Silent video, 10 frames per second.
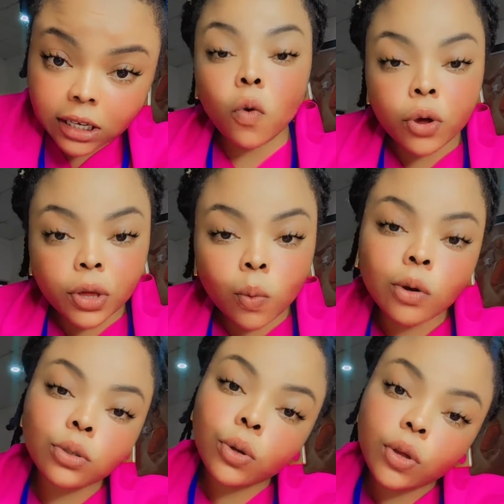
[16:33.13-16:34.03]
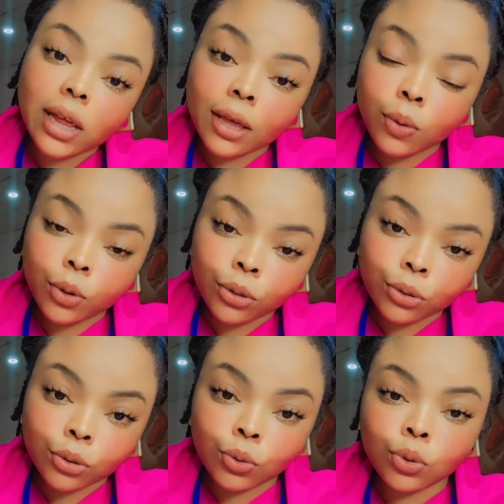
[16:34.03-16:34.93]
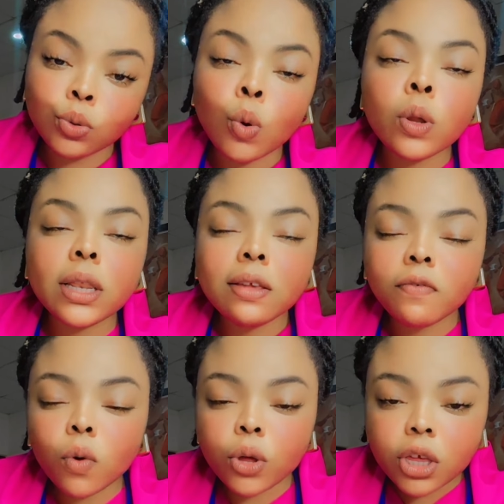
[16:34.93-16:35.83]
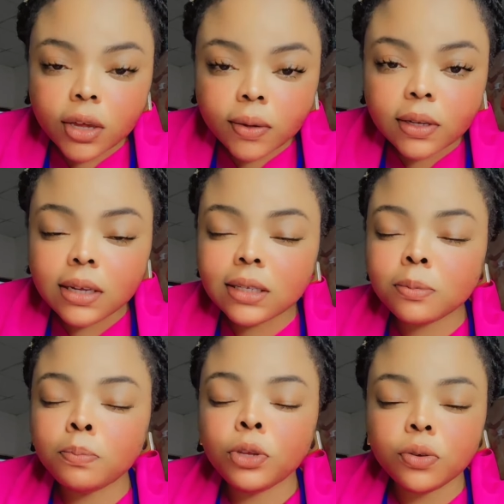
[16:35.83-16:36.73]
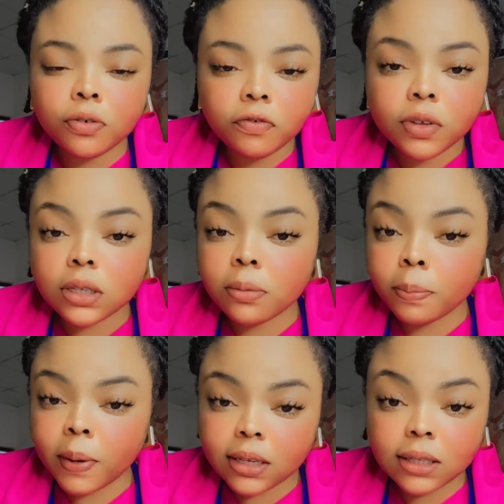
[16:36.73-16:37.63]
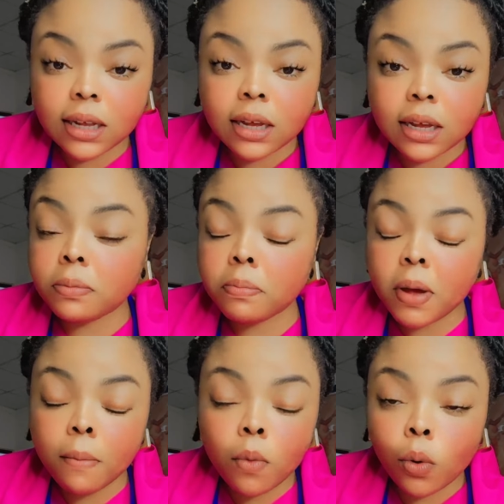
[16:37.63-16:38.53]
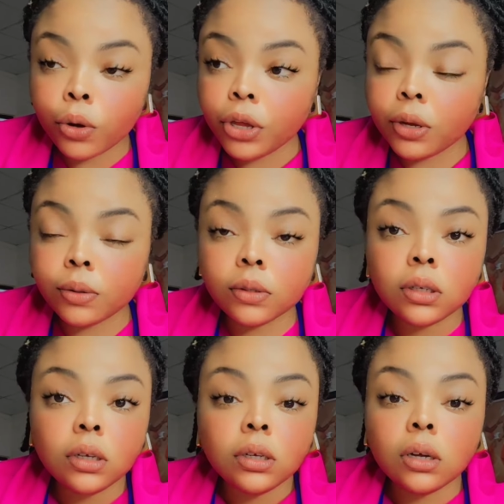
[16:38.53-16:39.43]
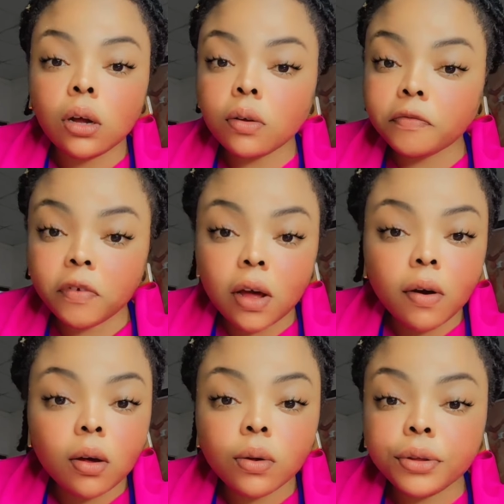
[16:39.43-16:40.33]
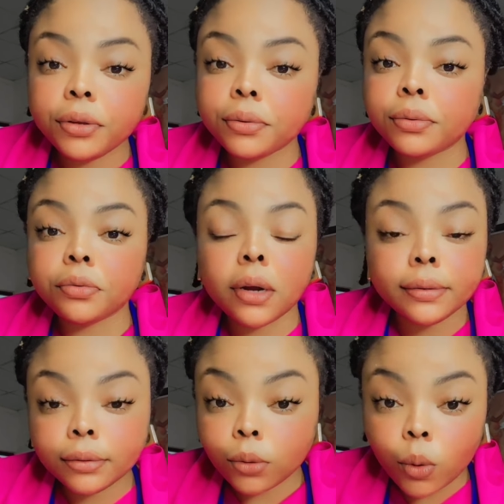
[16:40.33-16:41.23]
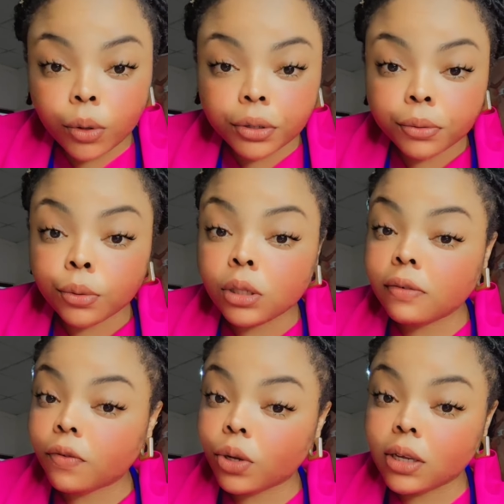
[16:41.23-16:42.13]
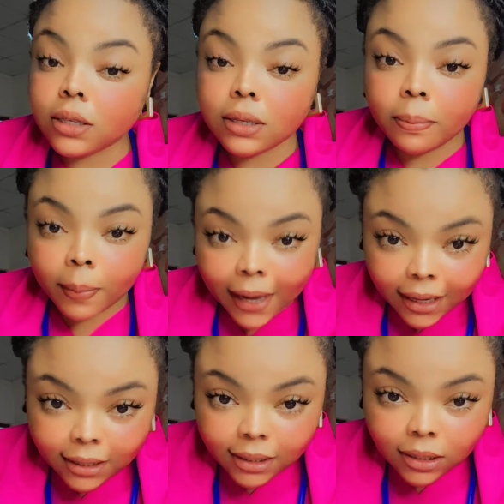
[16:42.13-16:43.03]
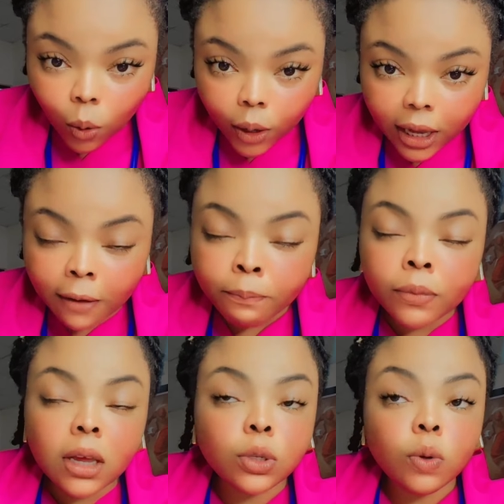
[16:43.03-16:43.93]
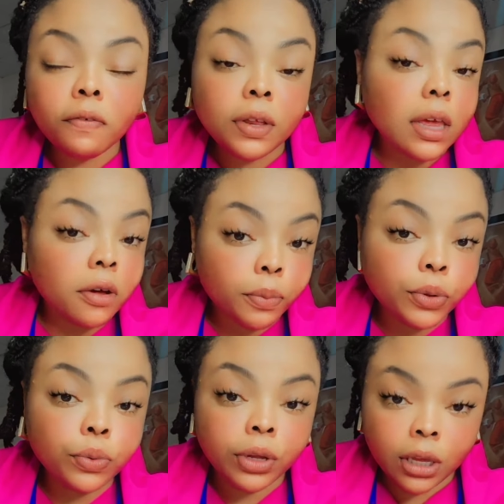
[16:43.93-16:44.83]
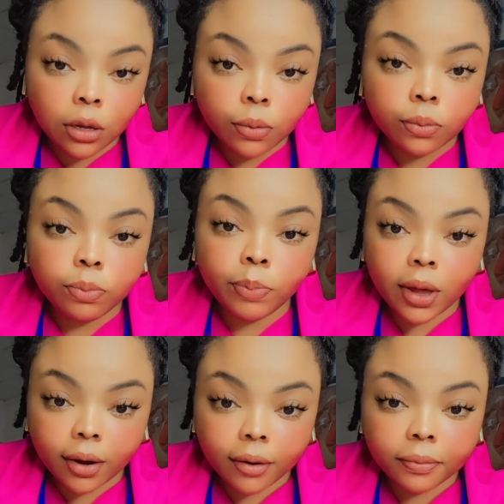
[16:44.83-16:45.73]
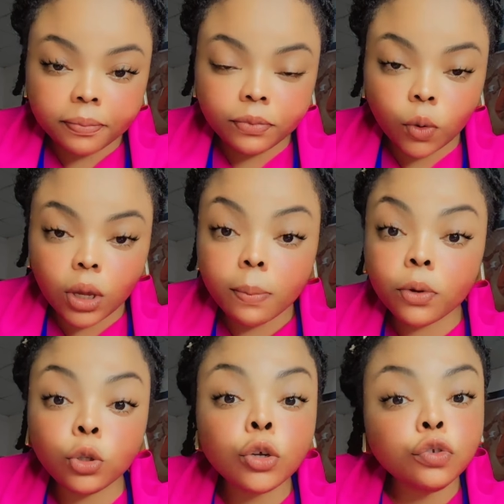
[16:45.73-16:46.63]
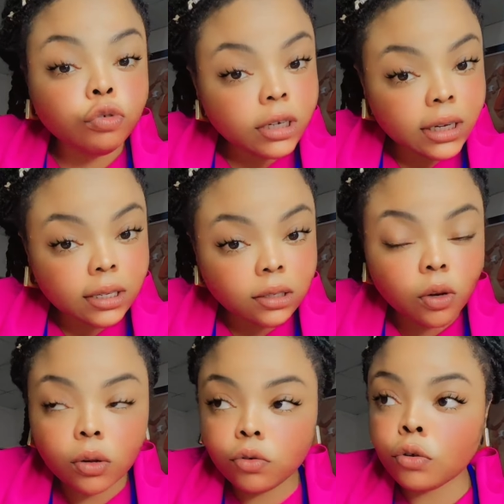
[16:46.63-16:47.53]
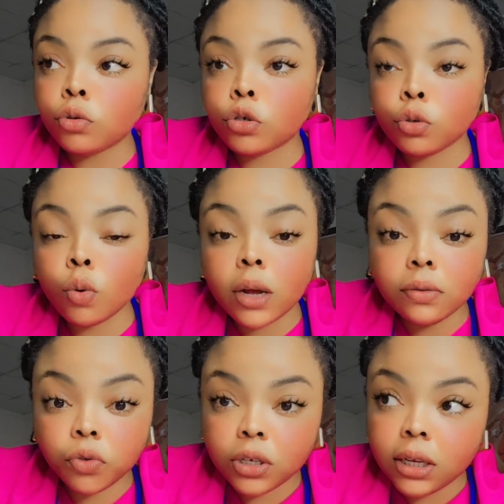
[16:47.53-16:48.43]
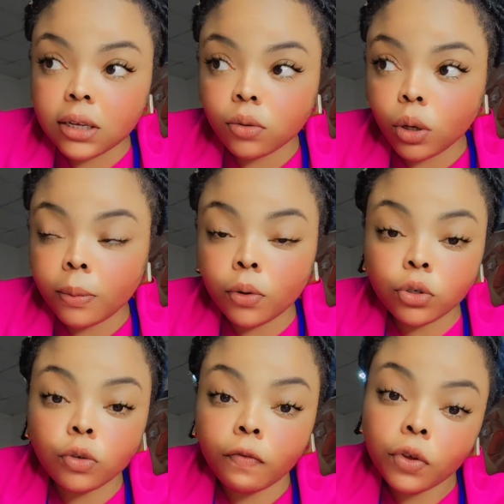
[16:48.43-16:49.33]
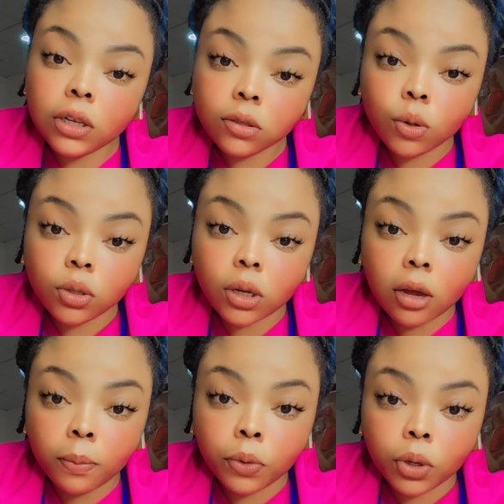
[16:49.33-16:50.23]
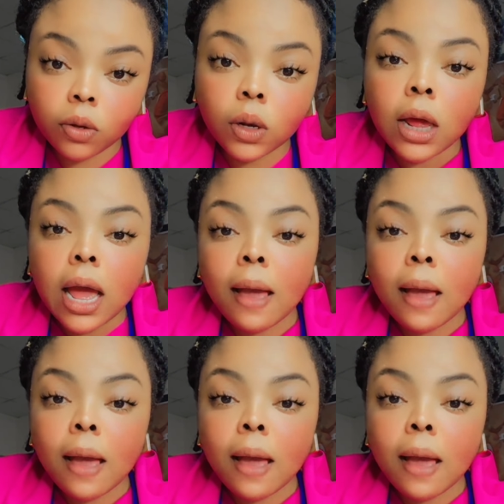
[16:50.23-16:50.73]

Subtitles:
Oil, what oil are you going to use? Olive oil is beautiful, it's the best than using palm oil, cornflower oil, groundnut oil. Olive oil is the best. Okay, it will even help you heal better. Okay, but don't drink it, don't just go and drink it, okay, because you feel it's going to help you heal.